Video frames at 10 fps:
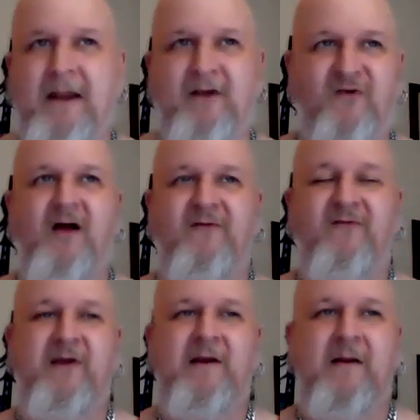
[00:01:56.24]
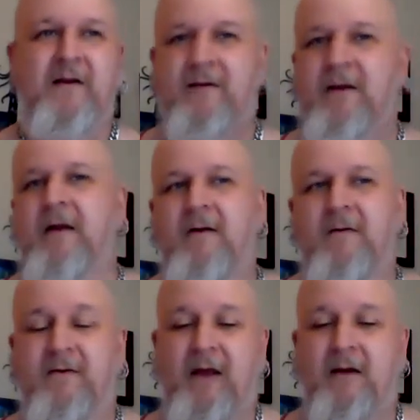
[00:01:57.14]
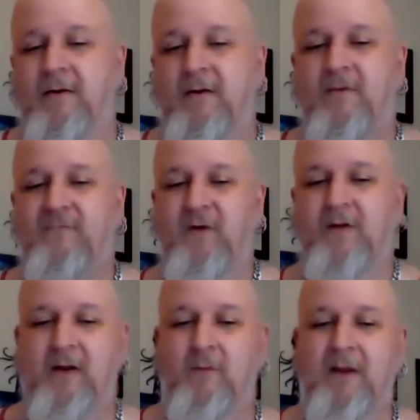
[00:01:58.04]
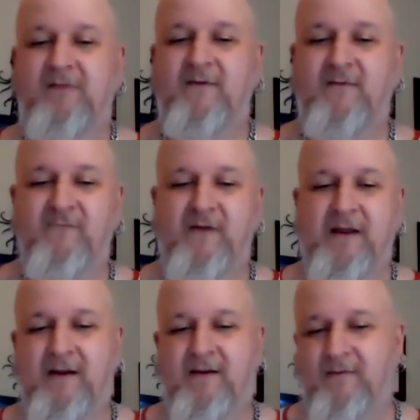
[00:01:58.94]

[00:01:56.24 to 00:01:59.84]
and John Cena, because I don't know if you're like a wrestling fan